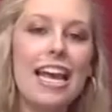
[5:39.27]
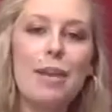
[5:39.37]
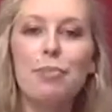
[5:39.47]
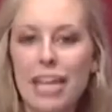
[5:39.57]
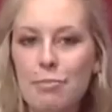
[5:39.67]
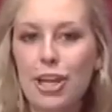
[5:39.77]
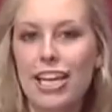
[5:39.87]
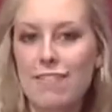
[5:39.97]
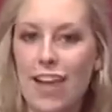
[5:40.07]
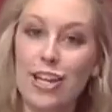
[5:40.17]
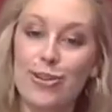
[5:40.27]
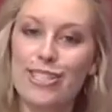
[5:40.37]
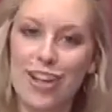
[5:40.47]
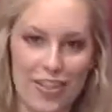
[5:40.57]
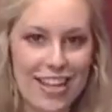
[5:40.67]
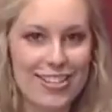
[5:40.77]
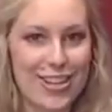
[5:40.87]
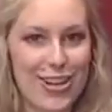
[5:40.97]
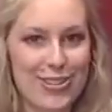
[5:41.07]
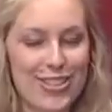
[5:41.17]
and playing marquee venues along the
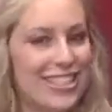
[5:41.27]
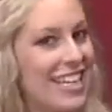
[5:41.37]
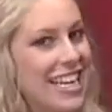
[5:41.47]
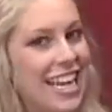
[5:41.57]
East Coast.